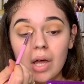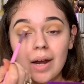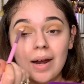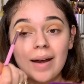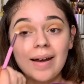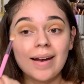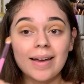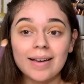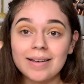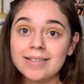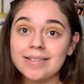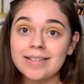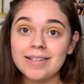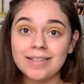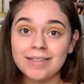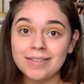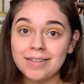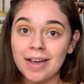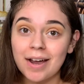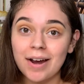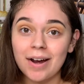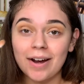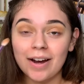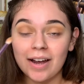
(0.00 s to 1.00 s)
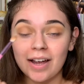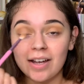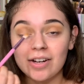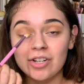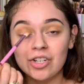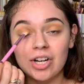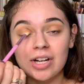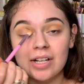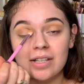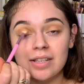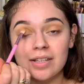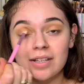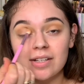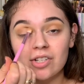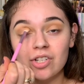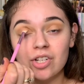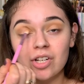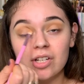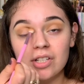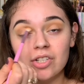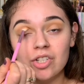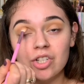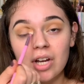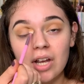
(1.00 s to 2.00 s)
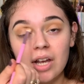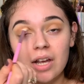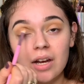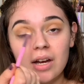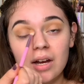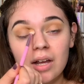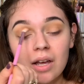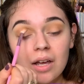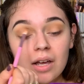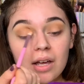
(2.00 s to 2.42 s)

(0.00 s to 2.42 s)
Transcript: necessary transition shade.